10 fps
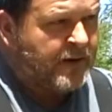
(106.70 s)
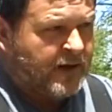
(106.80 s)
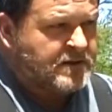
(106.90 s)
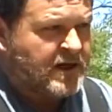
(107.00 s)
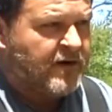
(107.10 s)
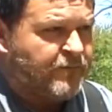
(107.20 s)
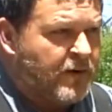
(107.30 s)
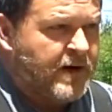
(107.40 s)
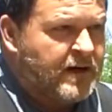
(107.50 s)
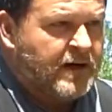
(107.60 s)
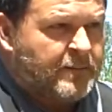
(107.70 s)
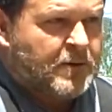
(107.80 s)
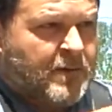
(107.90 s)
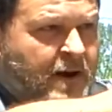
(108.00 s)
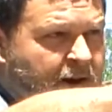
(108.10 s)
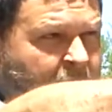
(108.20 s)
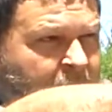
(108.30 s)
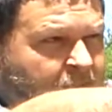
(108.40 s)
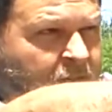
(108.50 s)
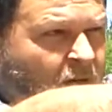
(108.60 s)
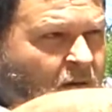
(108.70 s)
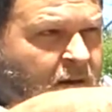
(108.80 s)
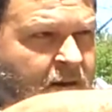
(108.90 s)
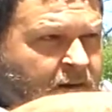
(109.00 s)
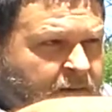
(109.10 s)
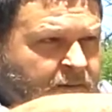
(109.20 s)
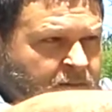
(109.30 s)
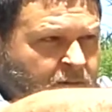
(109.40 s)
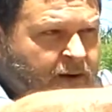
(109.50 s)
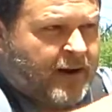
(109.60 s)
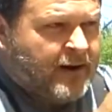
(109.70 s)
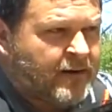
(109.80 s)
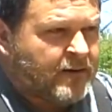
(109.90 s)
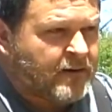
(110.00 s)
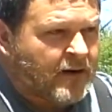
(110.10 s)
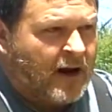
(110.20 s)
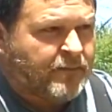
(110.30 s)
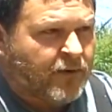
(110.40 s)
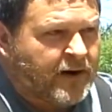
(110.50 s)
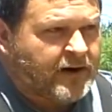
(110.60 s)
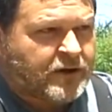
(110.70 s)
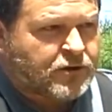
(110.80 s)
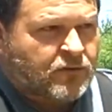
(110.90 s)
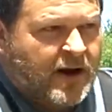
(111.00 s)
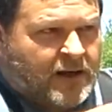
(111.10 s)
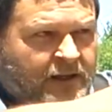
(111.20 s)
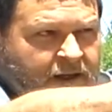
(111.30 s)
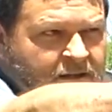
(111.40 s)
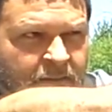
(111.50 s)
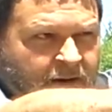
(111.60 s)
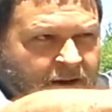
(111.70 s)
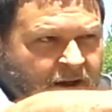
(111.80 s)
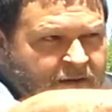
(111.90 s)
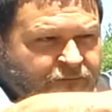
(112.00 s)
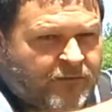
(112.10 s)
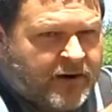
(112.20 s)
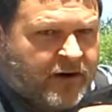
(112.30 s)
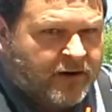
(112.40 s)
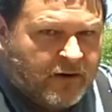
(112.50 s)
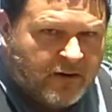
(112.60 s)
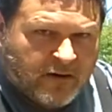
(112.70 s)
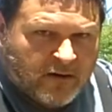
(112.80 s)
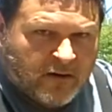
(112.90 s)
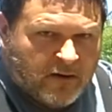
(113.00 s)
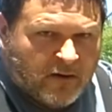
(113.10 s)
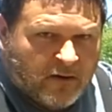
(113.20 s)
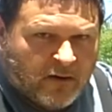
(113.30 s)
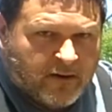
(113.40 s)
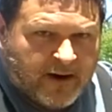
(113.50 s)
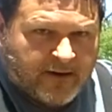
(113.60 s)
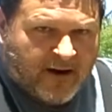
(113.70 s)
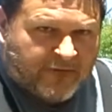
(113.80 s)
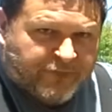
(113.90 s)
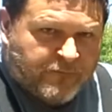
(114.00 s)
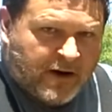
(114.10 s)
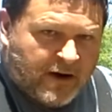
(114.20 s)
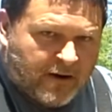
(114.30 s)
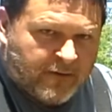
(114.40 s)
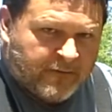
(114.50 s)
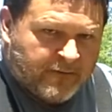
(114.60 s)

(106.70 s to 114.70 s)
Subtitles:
instead of bringing it up to my eye on an arc, okay, I'm bringing it directly into my eye from here. Okay, not from here.